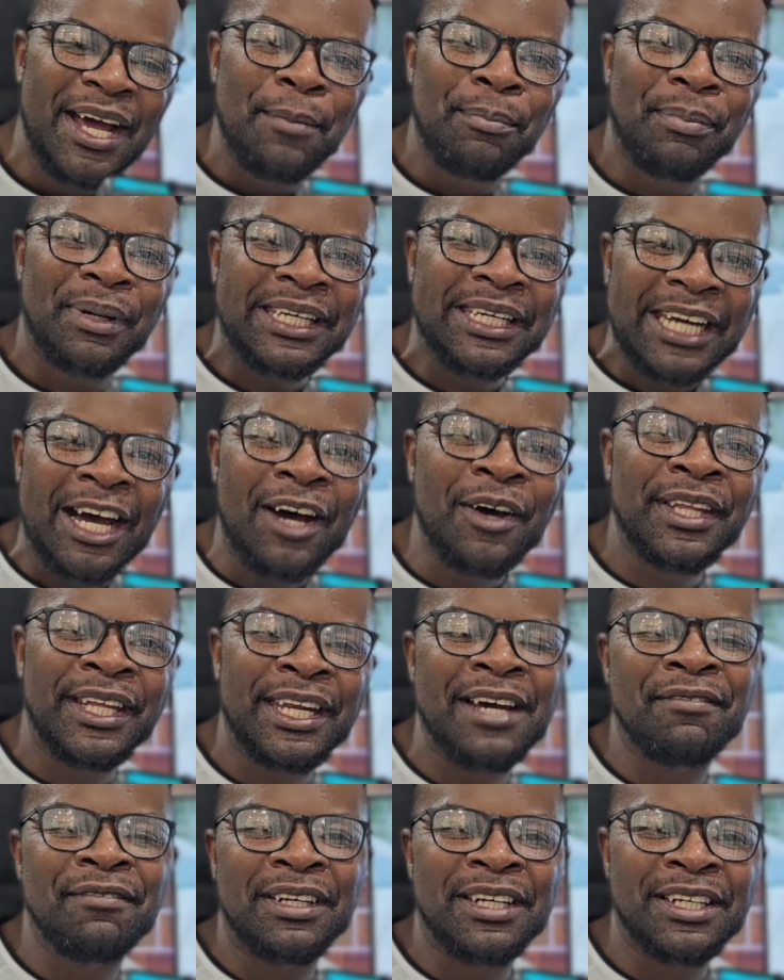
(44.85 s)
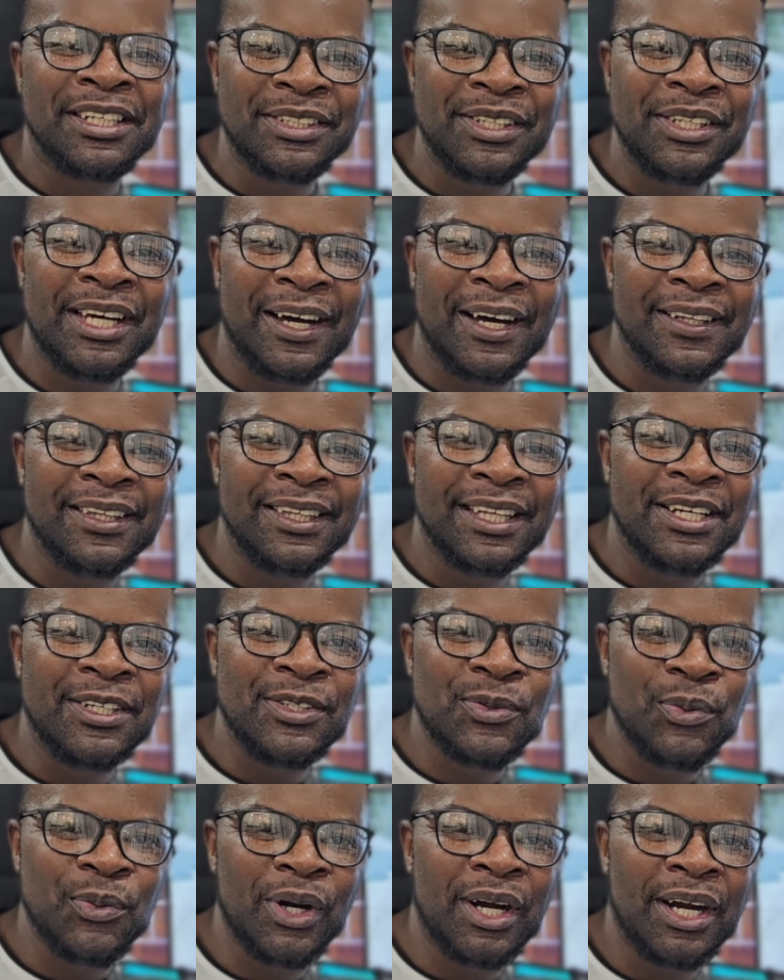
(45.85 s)
But now that I've understood how
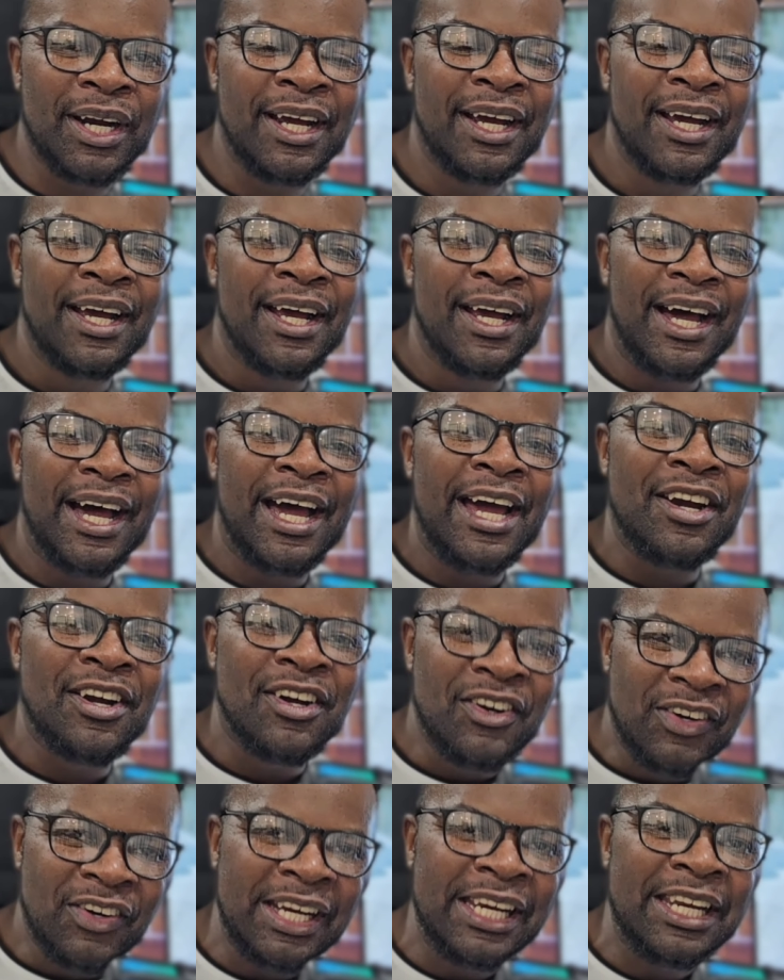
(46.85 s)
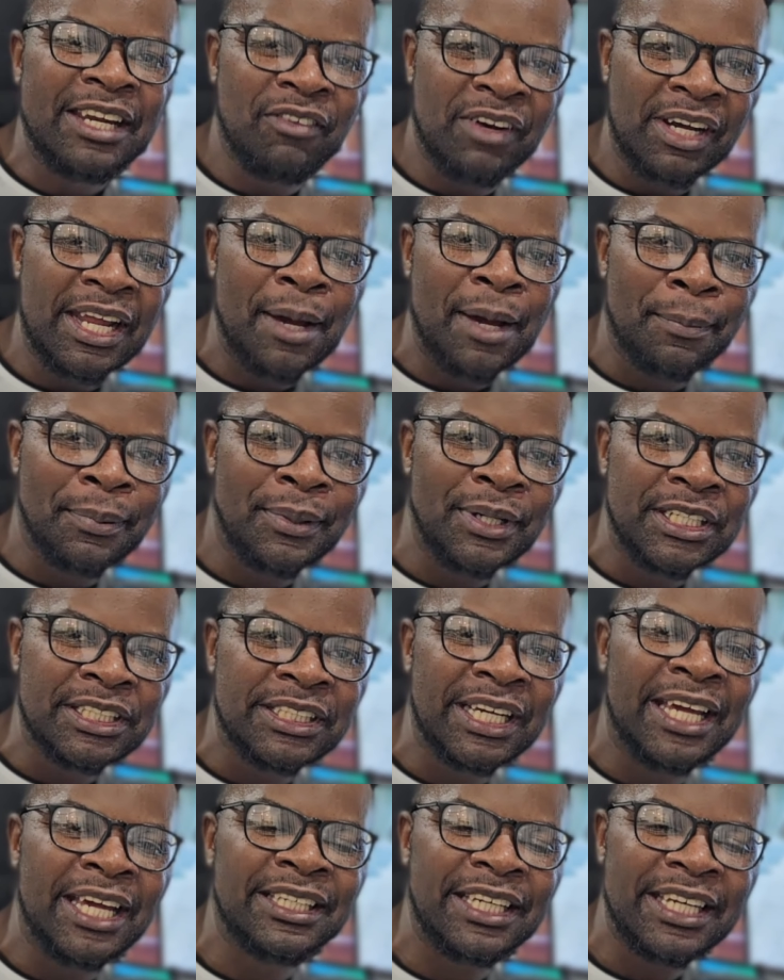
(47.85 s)
things work, I really, really
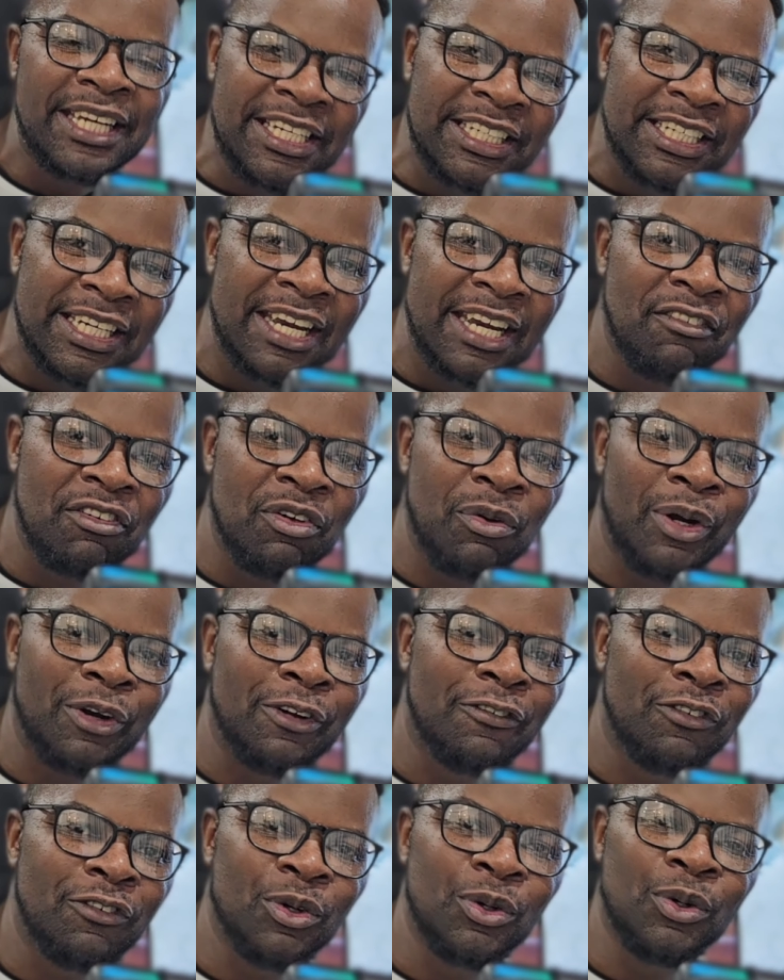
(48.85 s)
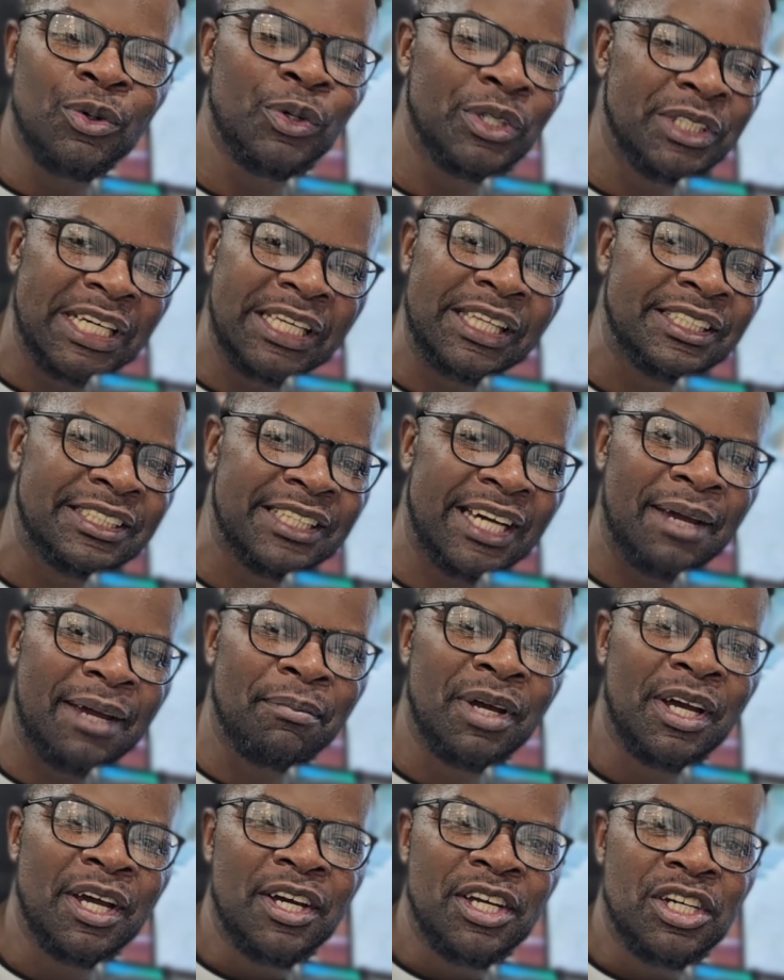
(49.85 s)
appreciate each and every one of you who take the time
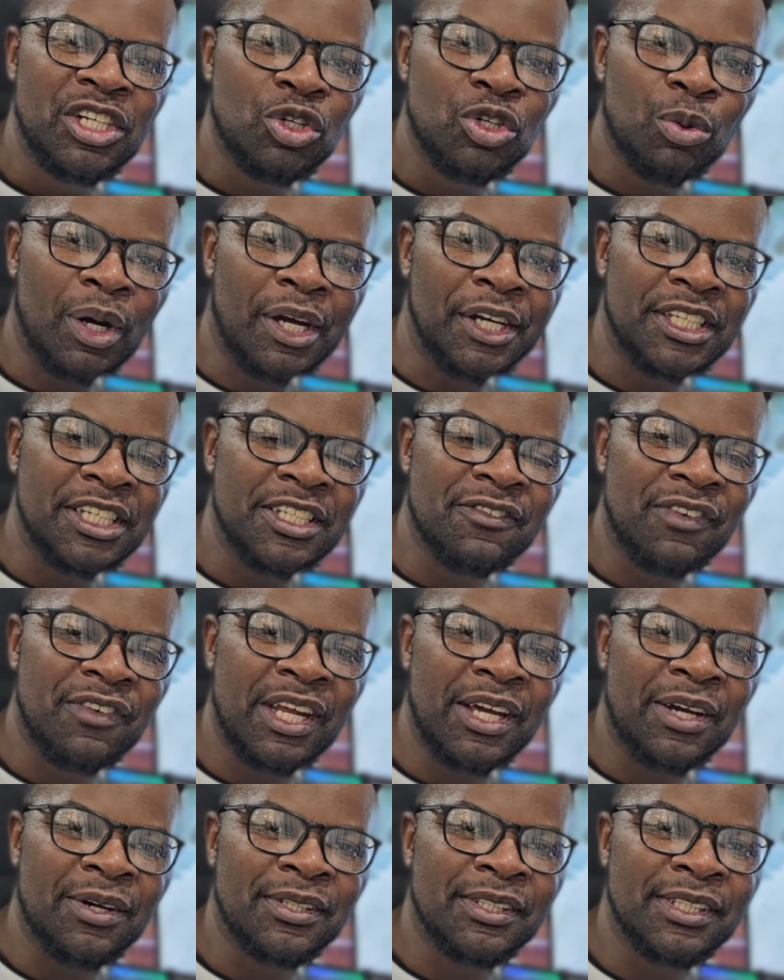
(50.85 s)
to watch these videos.